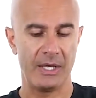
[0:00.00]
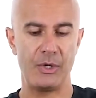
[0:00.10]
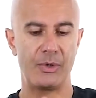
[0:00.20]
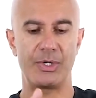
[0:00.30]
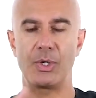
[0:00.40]

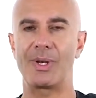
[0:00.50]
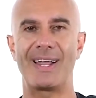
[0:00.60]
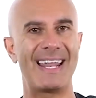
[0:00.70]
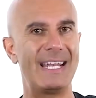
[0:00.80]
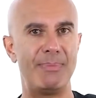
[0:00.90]
You can do it
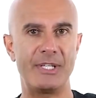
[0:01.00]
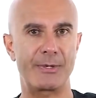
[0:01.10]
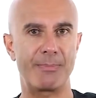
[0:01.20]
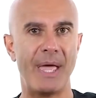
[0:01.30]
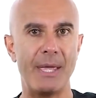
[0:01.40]
on any
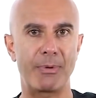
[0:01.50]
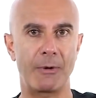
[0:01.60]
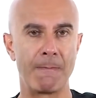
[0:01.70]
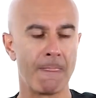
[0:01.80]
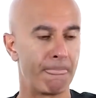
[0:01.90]
piece of
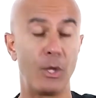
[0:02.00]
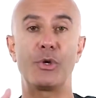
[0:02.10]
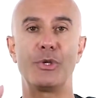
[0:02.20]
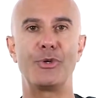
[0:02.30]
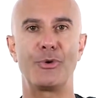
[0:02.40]
paper. You
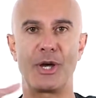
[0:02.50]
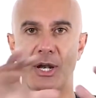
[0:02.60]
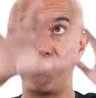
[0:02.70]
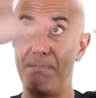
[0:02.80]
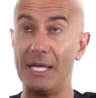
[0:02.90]
can do it
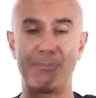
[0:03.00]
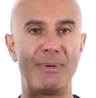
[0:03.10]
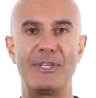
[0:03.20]
on a big